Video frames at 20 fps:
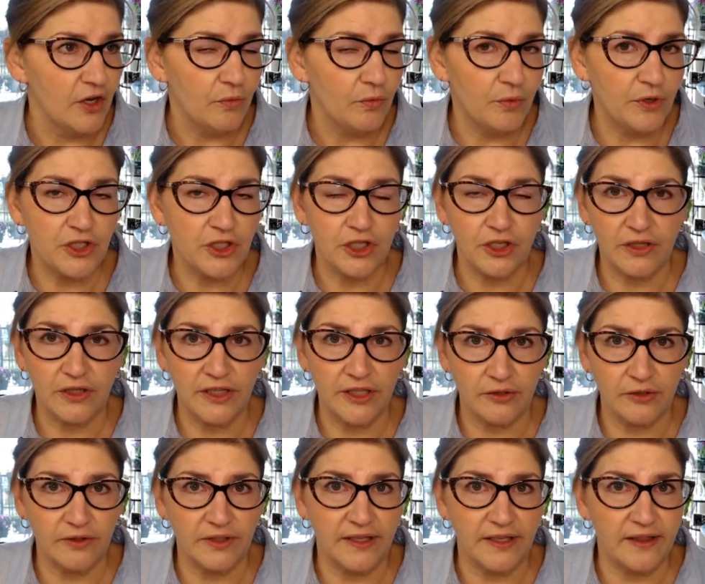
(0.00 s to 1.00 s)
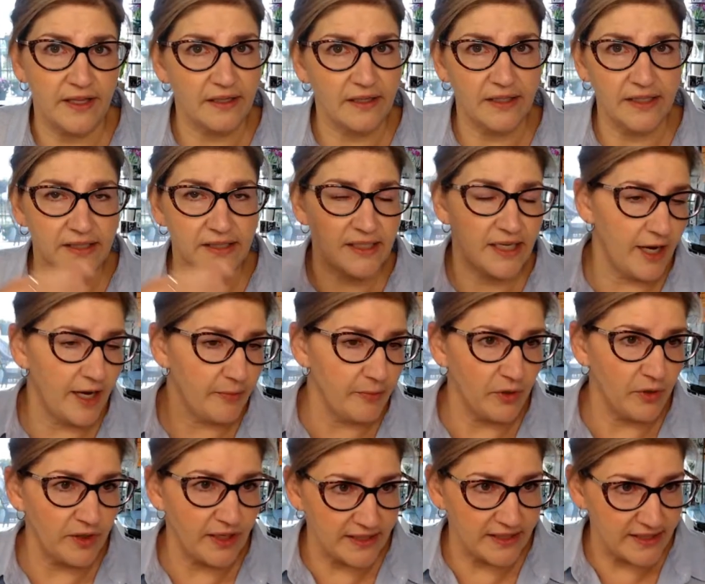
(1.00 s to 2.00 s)
which could literally then lead to
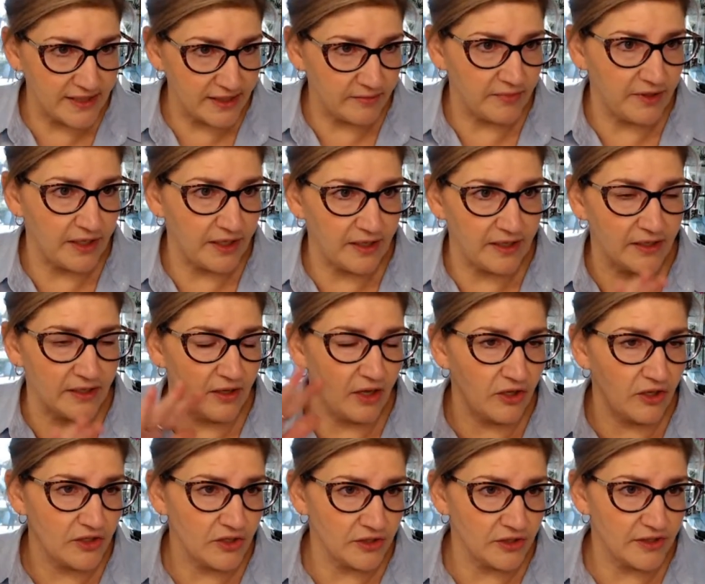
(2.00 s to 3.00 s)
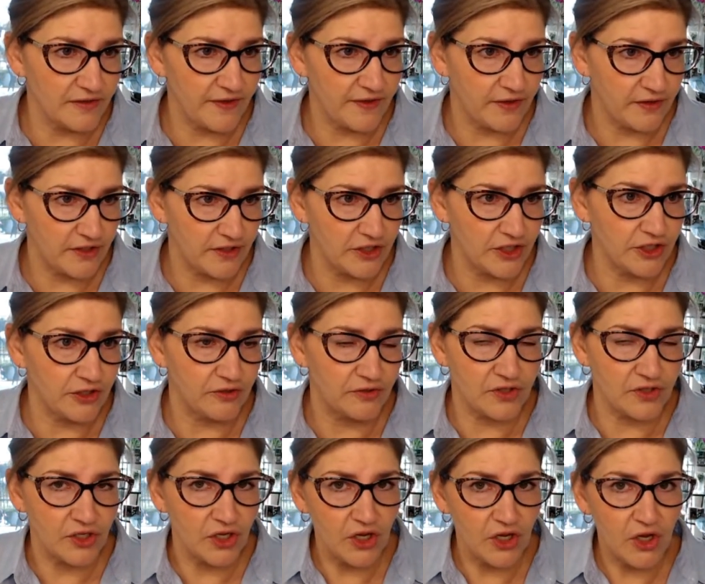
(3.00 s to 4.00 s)
hypoglycemia and all sorts of other
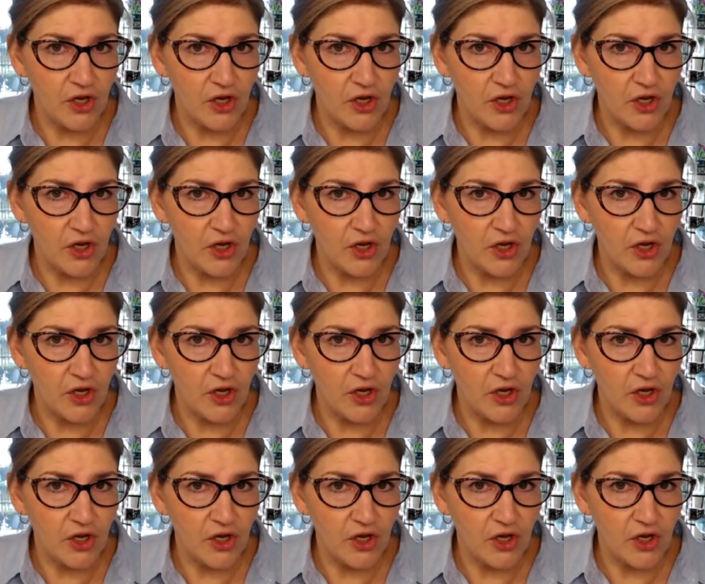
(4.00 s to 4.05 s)
issues?